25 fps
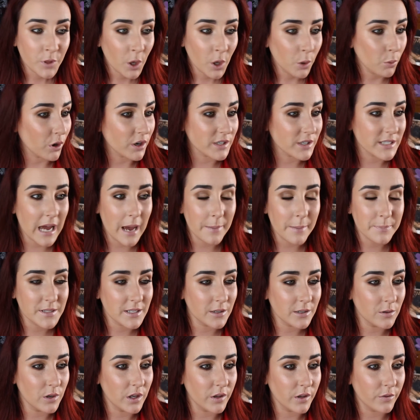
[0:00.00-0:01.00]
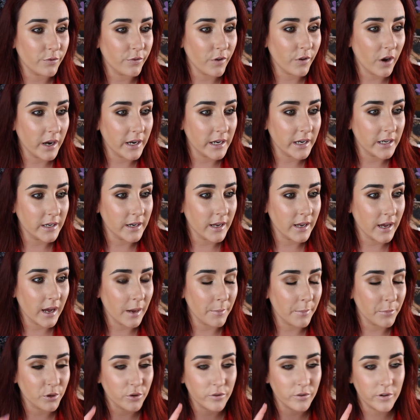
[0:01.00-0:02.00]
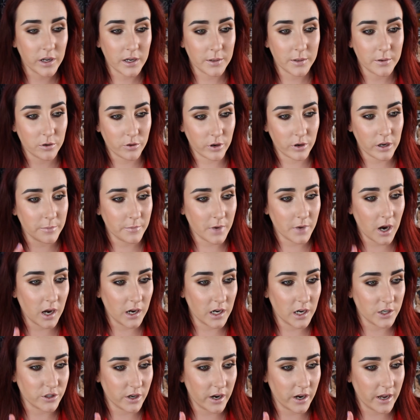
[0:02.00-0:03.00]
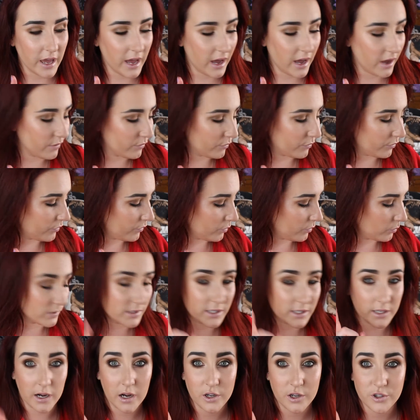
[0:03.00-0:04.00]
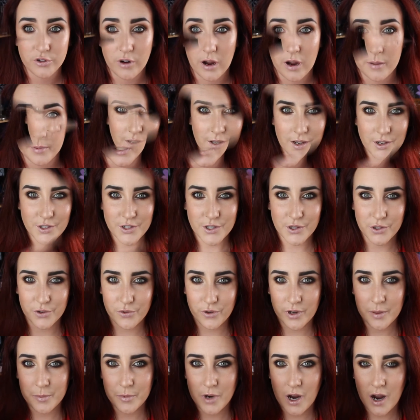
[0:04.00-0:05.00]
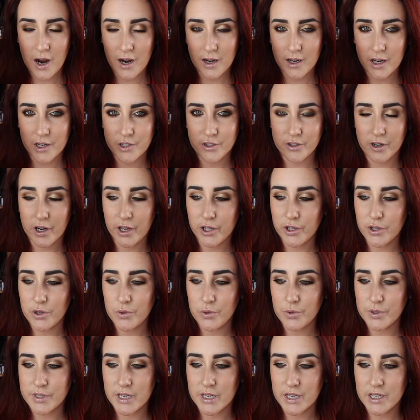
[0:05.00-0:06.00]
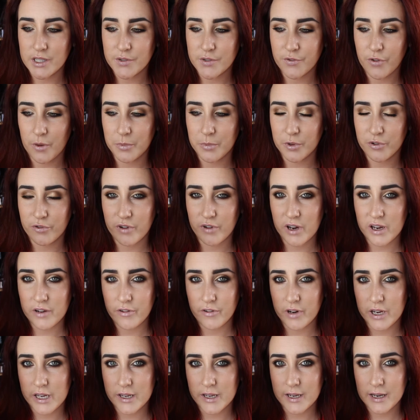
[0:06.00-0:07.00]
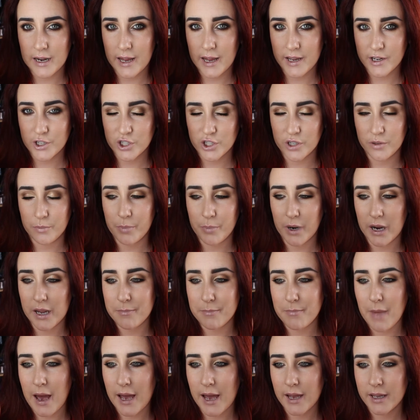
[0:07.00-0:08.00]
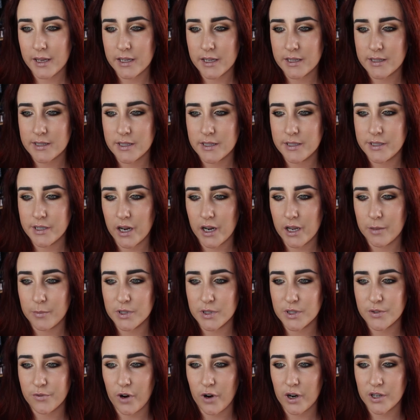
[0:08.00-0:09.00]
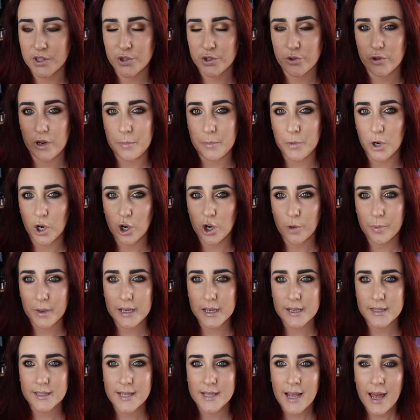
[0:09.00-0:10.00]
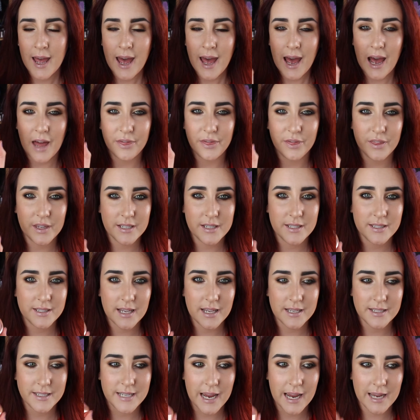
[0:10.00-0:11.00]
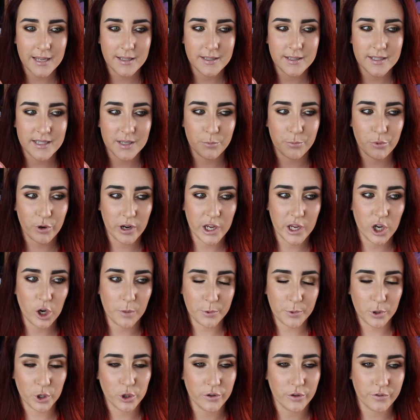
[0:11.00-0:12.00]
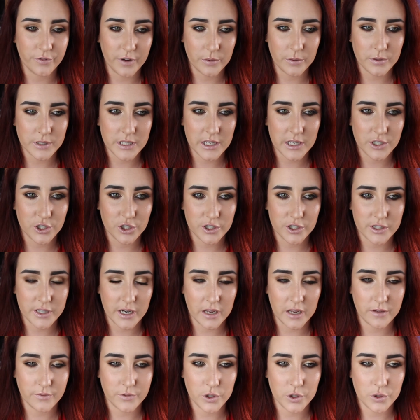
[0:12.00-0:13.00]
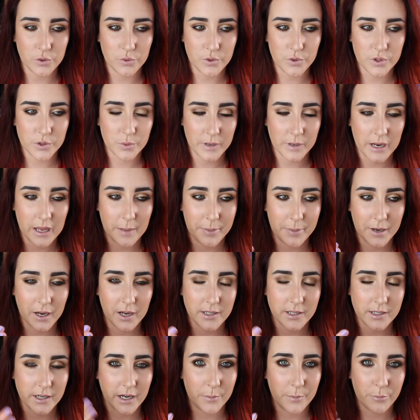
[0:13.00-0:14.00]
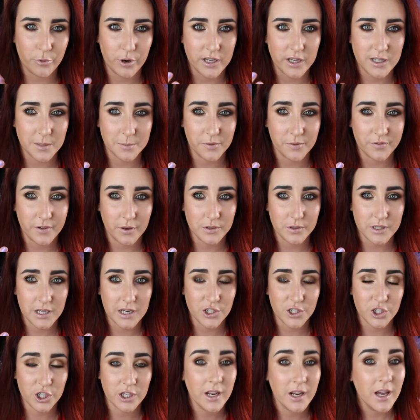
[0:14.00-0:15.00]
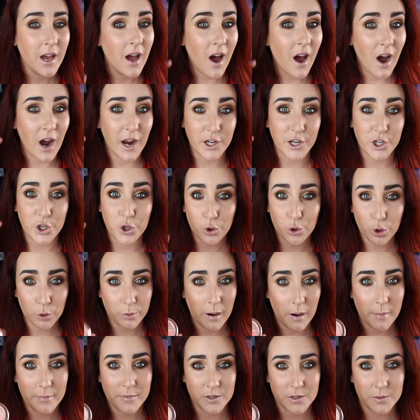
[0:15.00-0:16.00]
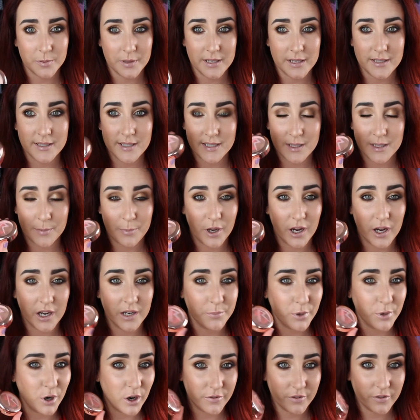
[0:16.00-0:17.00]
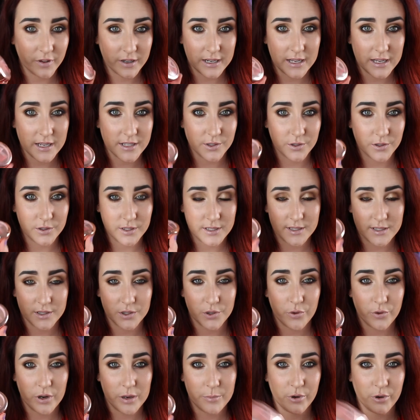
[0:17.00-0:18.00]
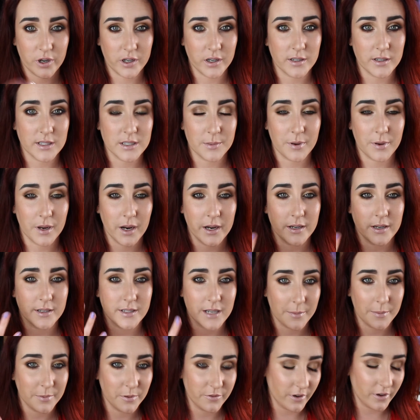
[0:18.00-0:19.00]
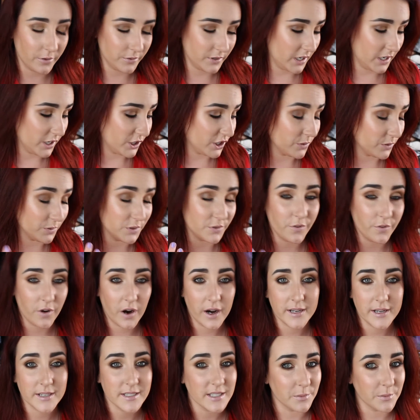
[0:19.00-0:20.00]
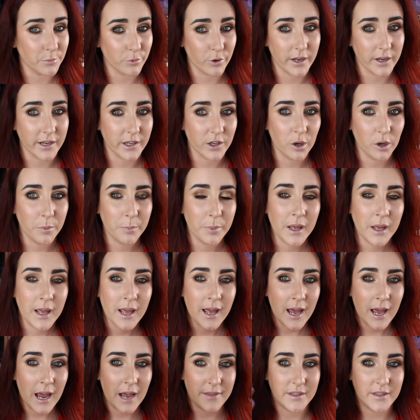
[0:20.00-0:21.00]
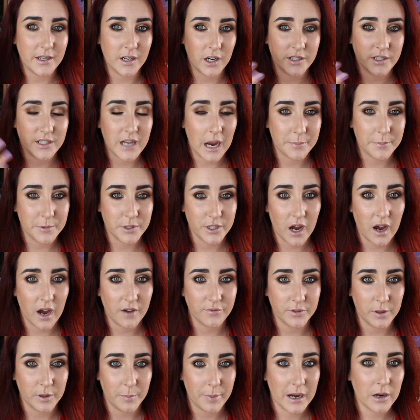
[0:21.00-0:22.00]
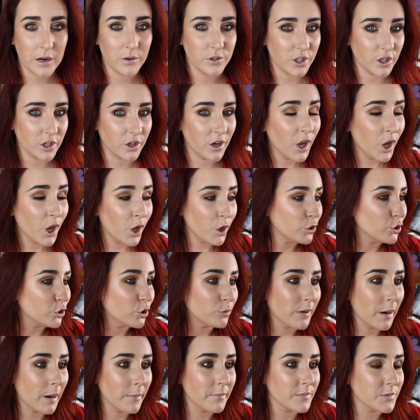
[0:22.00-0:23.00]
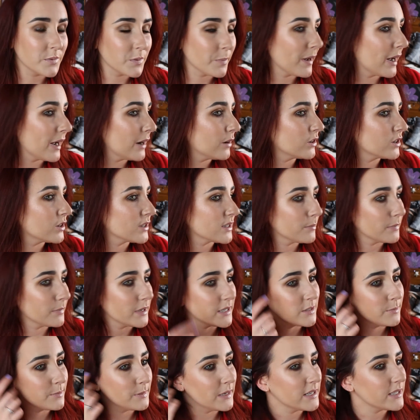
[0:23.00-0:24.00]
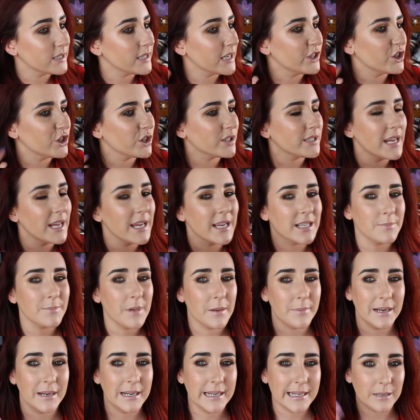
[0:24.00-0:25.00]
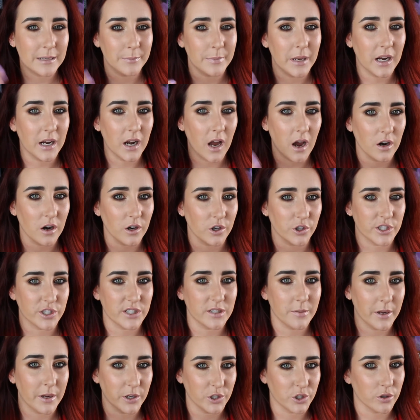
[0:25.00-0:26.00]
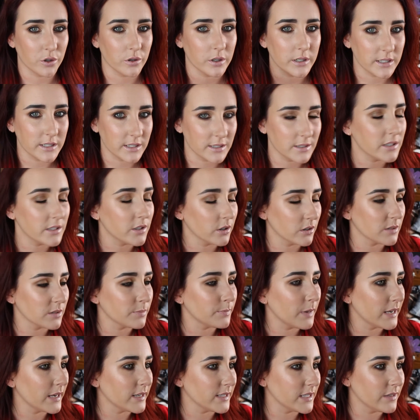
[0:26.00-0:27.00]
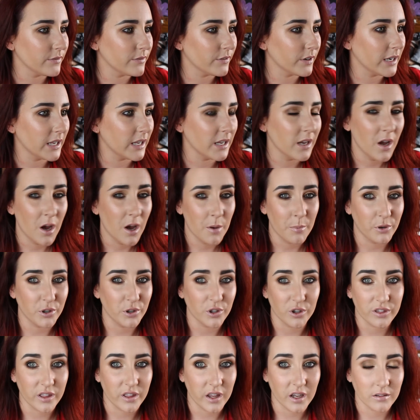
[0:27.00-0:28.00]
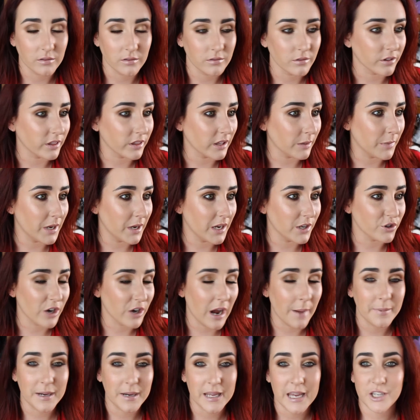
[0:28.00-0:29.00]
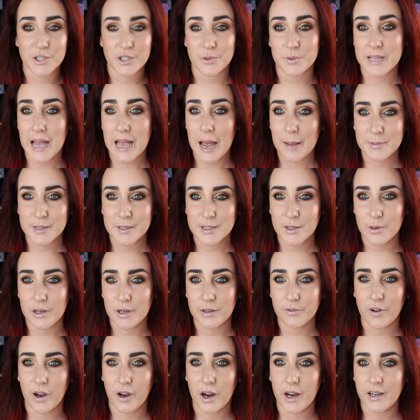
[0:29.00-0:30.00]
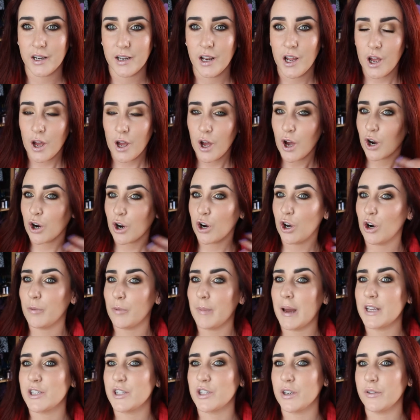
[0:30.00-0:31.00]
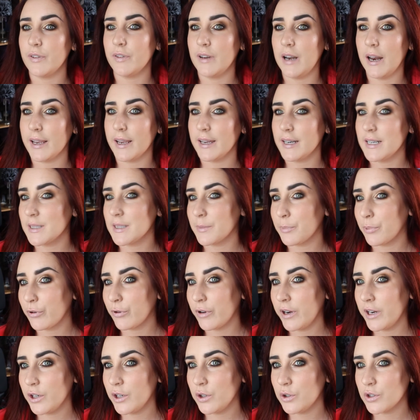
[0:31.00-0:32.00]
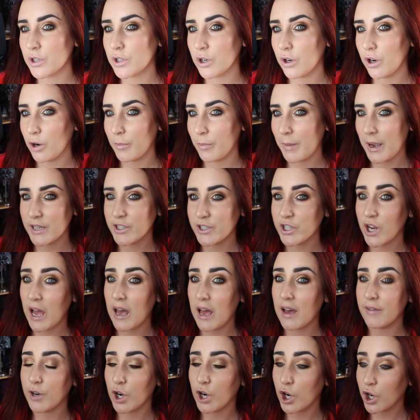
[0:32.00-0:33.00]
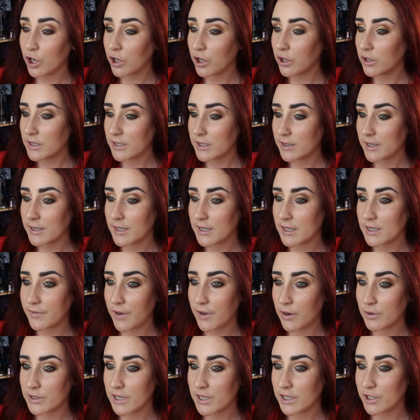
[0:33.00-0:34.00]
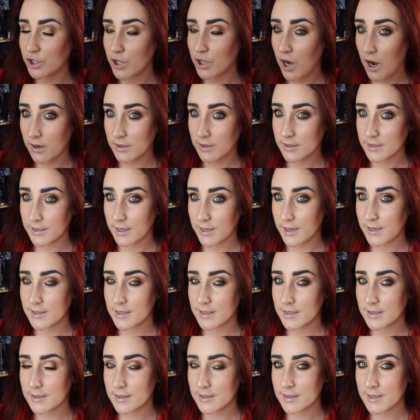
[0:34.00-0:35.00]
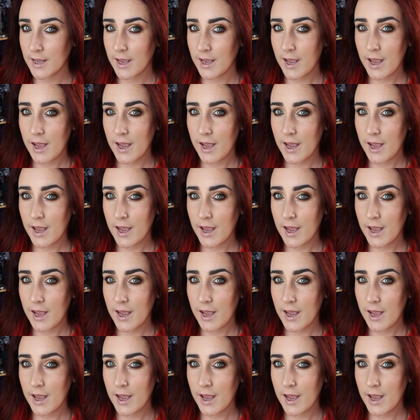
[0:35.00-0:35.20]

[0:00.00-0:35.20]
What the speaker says: Worked absolutely fine. The cream highlighter I have, one second, I'll just grab it. So the cream highlighter I used is from the Riri collection by MAC. It's the Diamonds Frost Cream Colour Base, and this tends to break up other foundations that I've used. When I apply it, it kind of breaks up the foundation. I had no problems with this. This applied perfectly. So this is a cream product applied on top of the foundation. It was fine, didn't break it up. And then I topped it off with a powder. No problems with powders and blendability. It just takes maybe a little bit longer just to make sure it does blend evenly, but nothing major. Application is absolutely fine. Colour match, I feel like it is a pretty good colour match. I have heard that this foundation oxidizes.